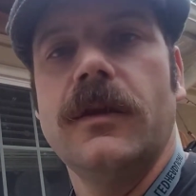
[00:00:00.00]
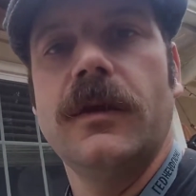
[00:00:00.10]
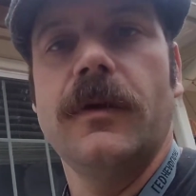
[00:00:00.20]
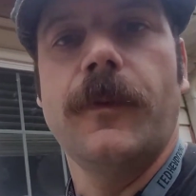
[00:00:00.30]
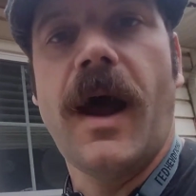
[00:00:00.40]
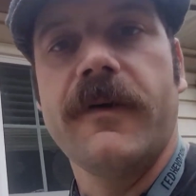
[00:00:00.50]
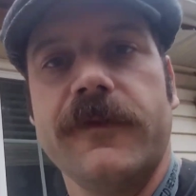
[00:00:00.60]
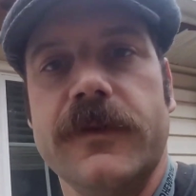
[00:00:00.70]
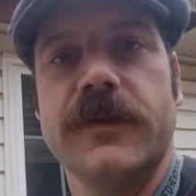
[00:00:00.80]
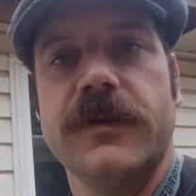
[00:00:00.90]

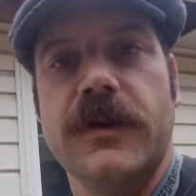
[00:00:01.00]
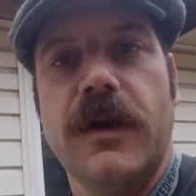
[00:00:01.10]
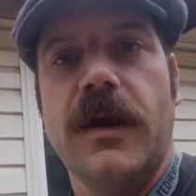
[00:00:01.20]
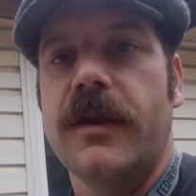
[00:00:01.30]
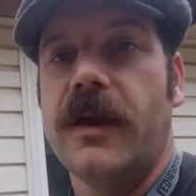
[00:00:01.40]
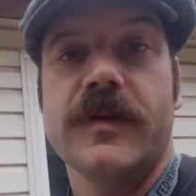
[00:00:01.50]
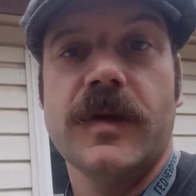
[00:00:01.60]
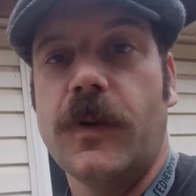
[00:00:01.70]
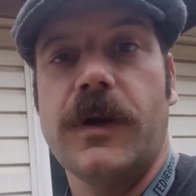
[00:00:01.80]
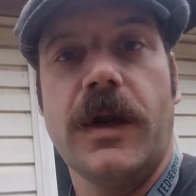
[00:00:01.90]
baffles. That's not what
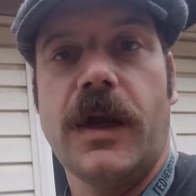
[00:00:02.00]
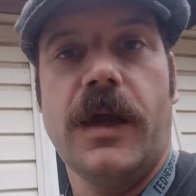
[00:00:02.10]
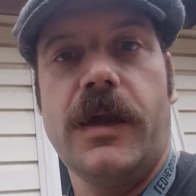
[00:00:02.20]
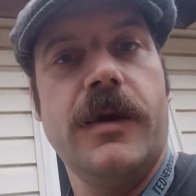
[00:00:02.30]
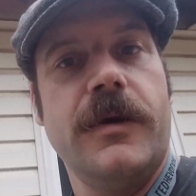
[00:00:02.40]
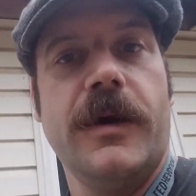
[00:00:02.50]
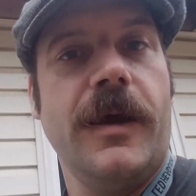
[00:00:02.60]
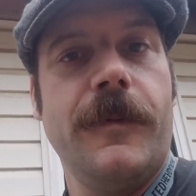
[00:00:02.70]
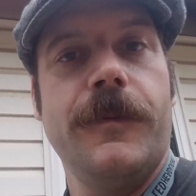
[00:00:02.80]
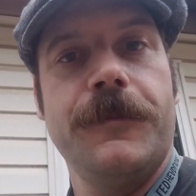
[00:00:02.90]
I got here, and I'm
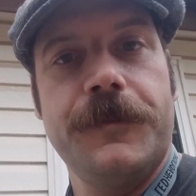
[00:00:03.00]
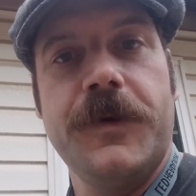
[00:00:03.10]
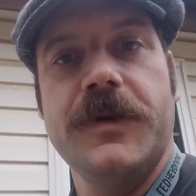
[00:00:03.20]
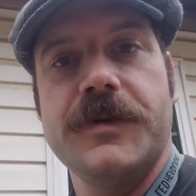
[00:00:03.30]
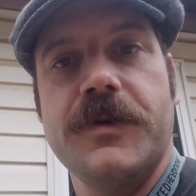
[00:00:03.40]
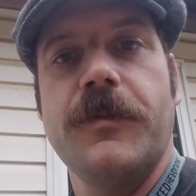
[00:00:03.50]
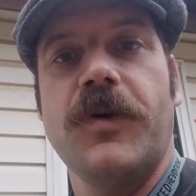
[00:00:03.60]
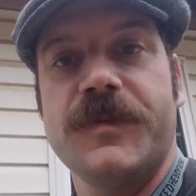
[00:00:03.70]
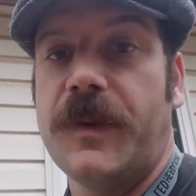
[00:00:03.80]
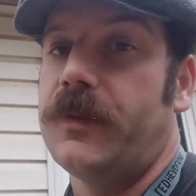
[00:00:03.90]
pretty sure most
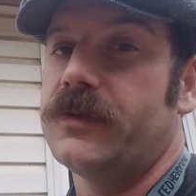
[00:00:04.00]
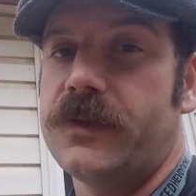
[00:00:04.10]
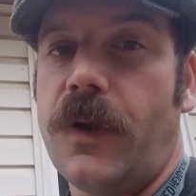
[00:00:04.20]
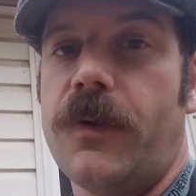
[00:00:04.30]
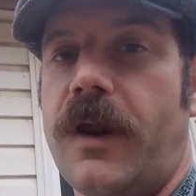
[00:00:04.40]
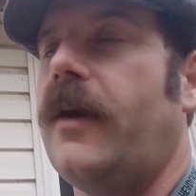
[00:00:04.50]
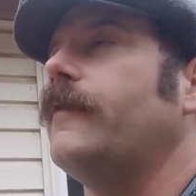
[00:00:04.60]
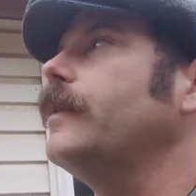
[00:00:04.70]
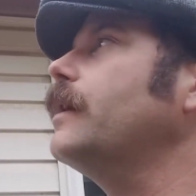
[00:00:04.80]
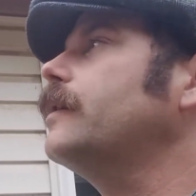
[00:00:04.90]
people don't have a
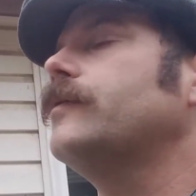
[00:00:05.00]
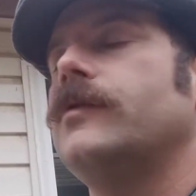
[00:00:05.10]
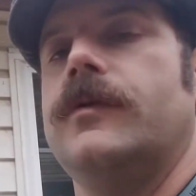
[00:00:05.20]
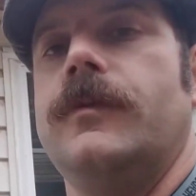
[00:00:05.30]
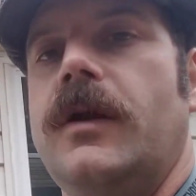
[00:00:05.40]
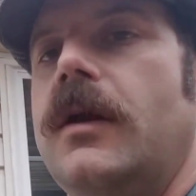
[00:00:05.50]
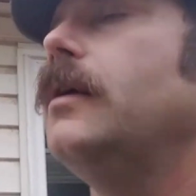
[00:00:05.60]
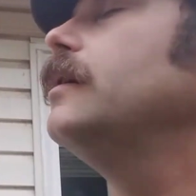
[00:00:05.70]
lot of room. You're